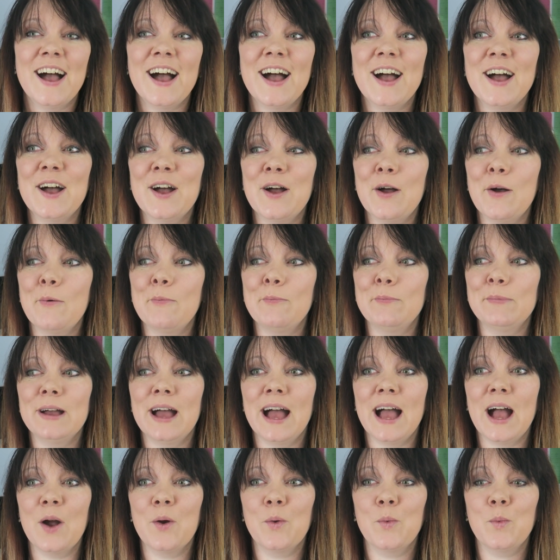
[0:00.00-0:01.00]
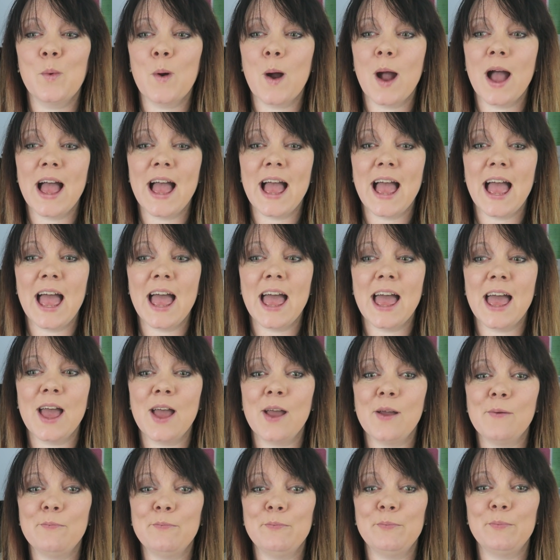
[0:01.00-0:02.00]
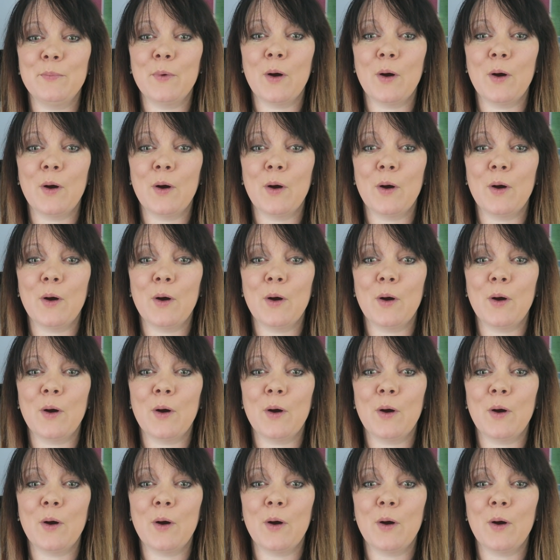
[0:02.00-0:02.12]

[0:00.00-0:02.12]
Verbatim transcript: um, where